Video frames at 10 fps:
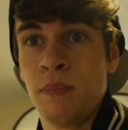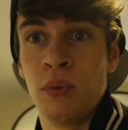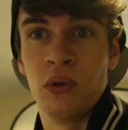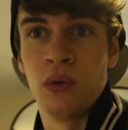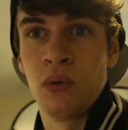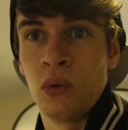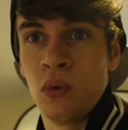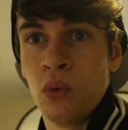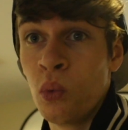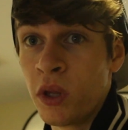but
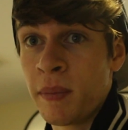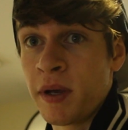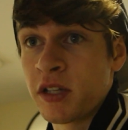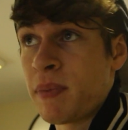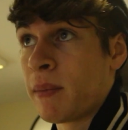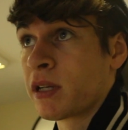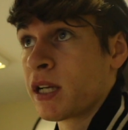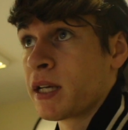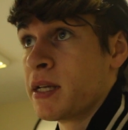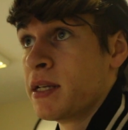with a bit of spam
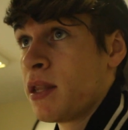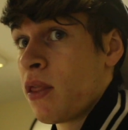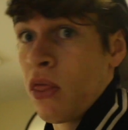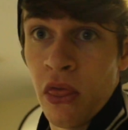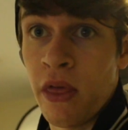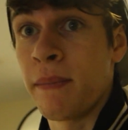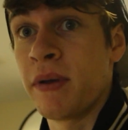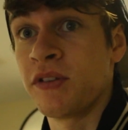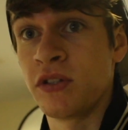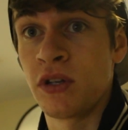clicking, that
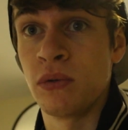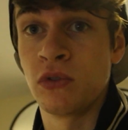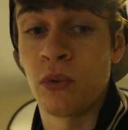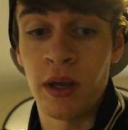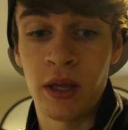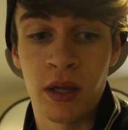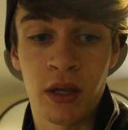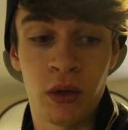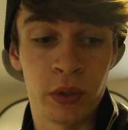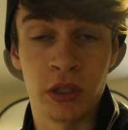message goes away,
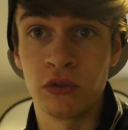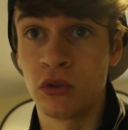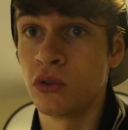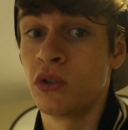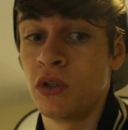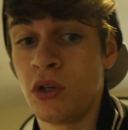which is good.